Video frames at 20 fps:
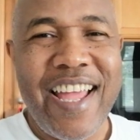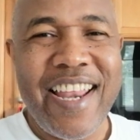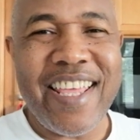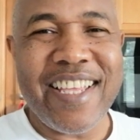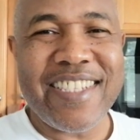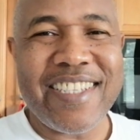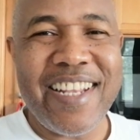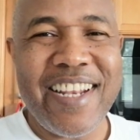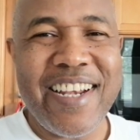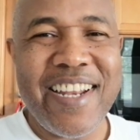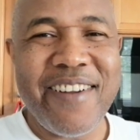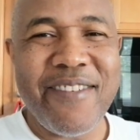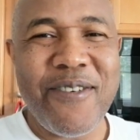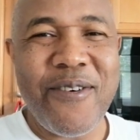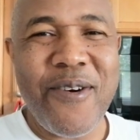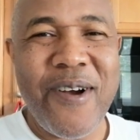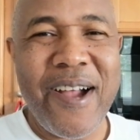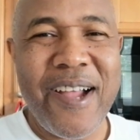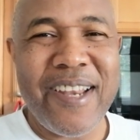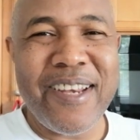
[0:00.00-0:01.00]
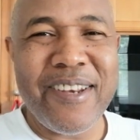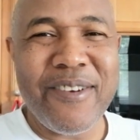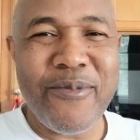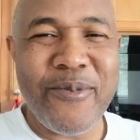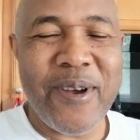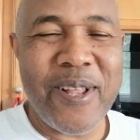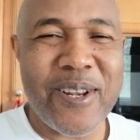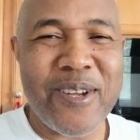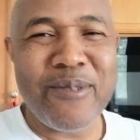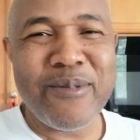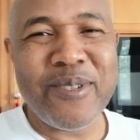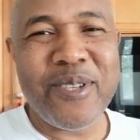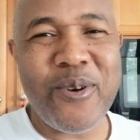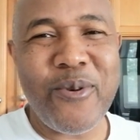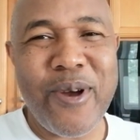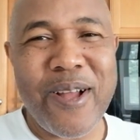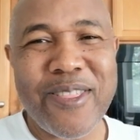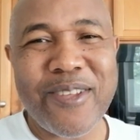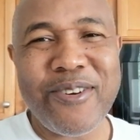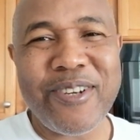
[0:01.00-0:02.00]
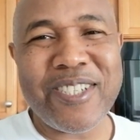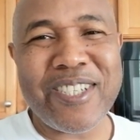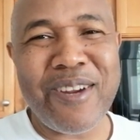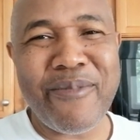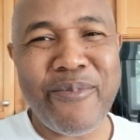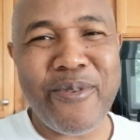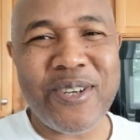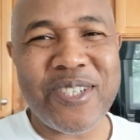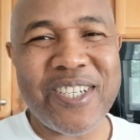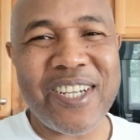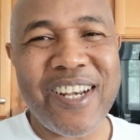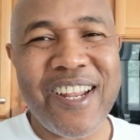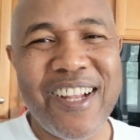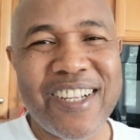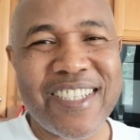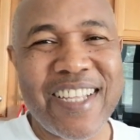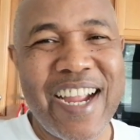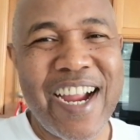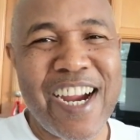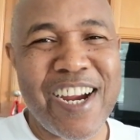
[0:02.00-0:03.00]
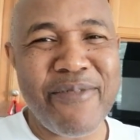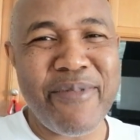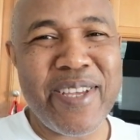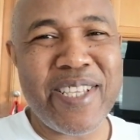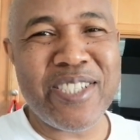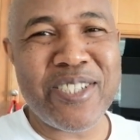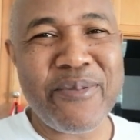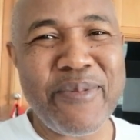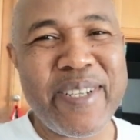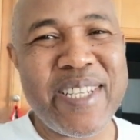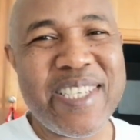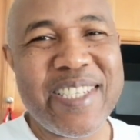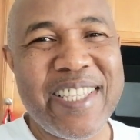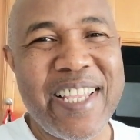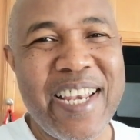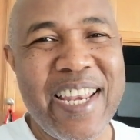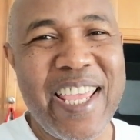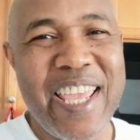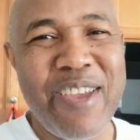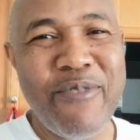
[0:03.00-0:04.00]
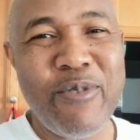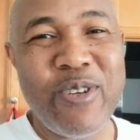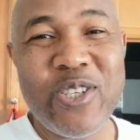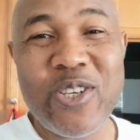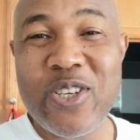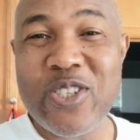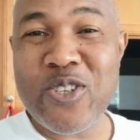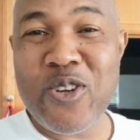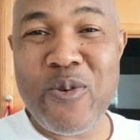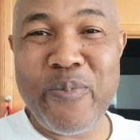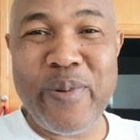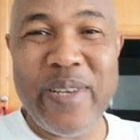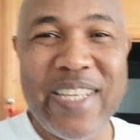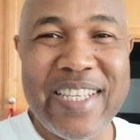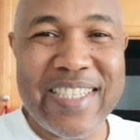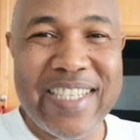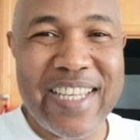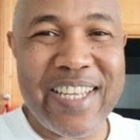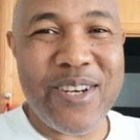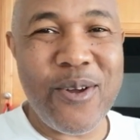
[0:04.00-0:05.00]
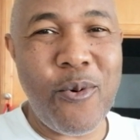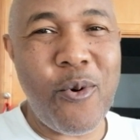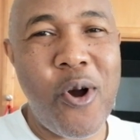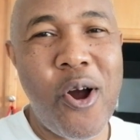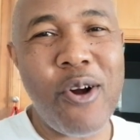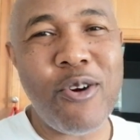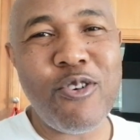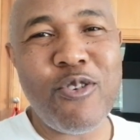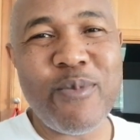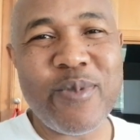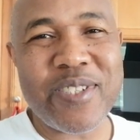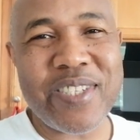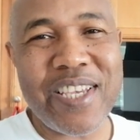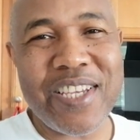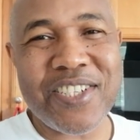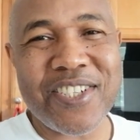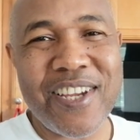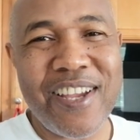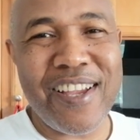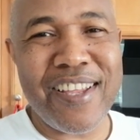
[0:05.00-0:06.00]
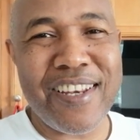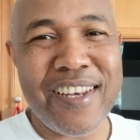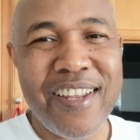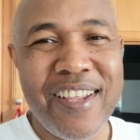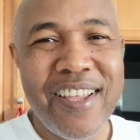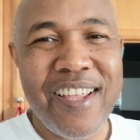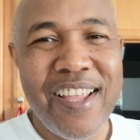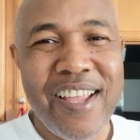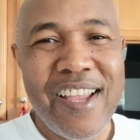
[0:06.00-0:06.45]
An excellent day, everyone. Welcome to the Wealth Creation Project. Dr. Harry Benjamin is the name. We just completed the War Room session.